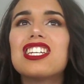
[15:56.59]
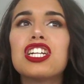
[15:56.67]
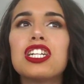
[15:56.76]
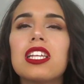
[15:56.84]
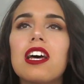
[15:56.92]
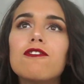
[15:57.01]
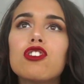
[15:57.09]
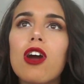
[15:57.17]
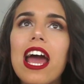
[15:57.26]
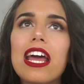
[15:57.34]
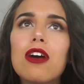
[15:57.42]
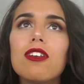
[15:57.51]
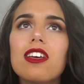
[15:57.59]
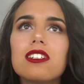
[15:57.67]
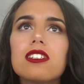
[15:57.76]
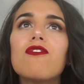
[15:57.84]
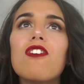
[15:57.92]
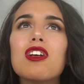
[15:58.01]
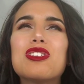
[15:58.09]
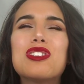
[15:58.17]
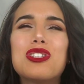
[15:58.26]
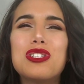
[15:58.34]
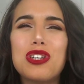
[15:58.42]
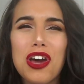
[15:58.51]
love triangle, it just
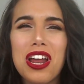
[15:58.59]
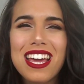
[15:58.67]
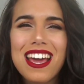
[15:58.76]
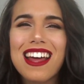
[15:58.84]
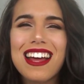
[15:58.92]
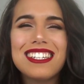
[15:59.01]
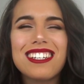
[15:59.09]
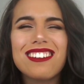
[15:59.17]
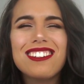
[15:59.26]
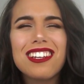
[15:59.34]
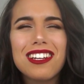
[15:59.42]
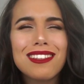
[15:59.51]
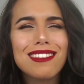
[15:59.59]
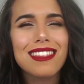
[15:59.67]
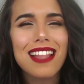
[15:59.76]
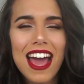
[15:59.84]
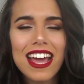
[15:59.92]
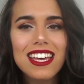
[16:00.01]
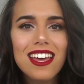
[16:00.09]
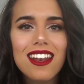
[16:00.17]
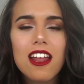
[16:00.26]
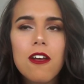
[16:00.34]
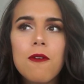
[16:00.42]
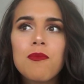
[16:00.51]
felt dirty and I just didn't like
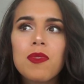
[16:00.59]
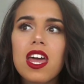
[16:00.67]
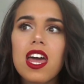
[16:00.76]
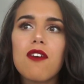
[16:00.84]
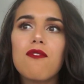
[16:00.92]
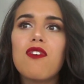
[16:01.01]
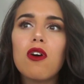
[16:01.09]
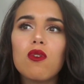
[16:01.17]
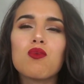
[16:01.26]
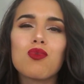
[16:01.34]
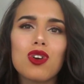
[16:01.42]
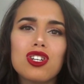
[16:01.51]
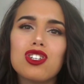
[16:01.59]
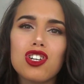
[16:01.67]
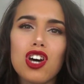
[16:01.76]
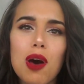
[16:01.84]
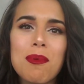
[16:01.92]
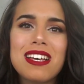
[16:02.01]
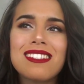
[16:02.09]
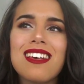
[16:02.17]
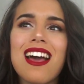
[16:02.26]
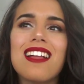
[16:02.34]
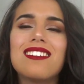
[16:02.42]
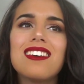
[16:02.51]
it. It felt rude to Thomas,
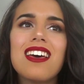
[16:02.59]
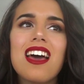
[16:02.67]
and